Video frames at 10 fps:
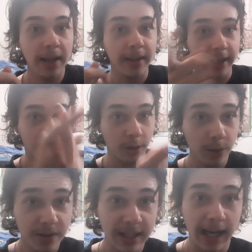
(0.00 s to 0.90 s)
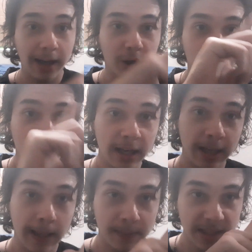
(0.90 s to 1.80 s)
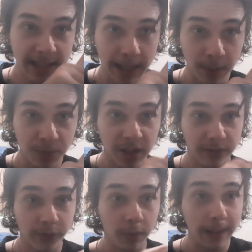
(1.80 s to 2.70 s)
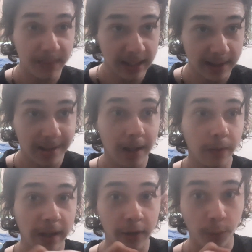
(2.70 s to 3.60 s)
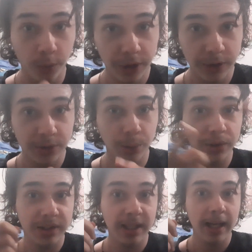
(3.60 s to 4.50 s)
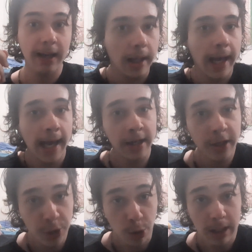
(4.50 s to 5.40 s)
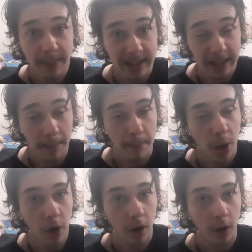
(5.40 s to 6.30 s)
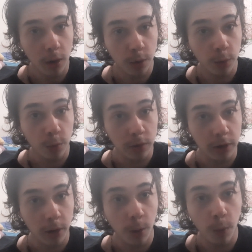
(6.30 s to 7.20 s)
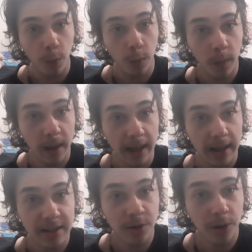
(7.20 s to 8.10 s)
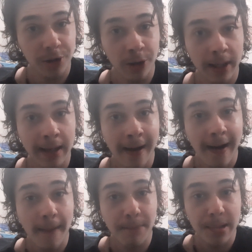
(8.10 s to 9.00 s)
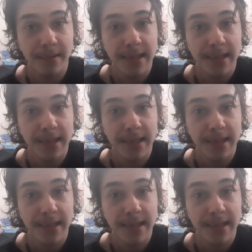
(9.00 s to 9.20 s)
Then I closed that, created an empty game object for the lip sync stuff and an audio source, and a U lip sync oh no, it's not turning up.